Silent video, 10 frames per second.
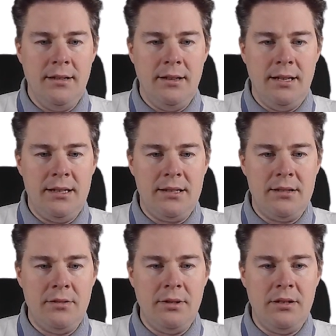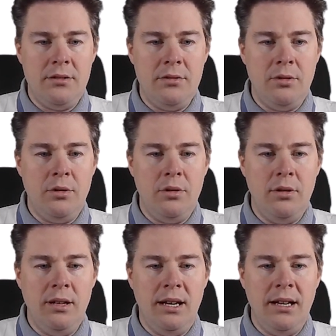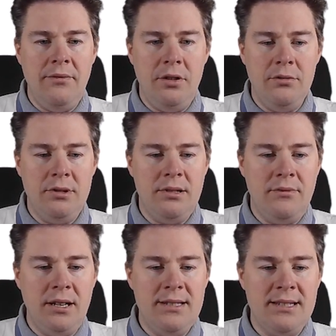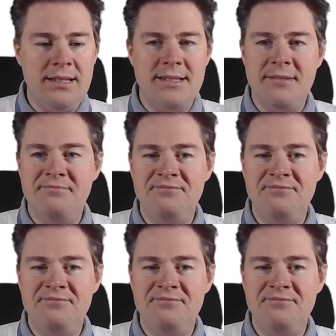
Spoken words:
Let's do it to all iPhone devices.